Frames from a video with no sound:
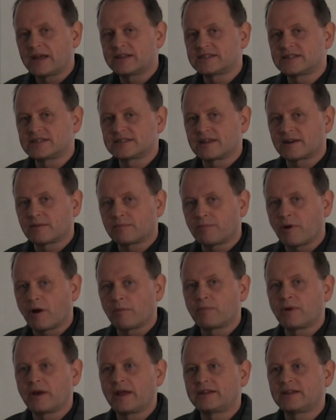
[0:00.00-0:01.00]
places that are
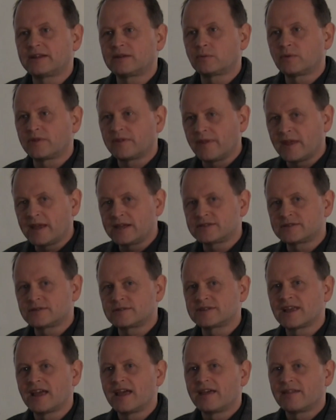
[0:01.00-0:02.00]
populated with
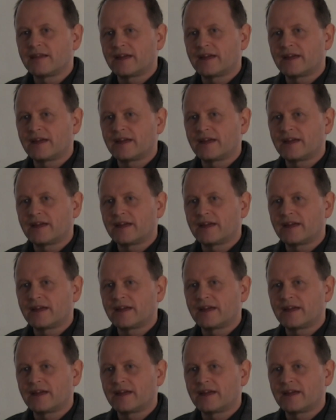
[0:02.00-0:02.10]
nations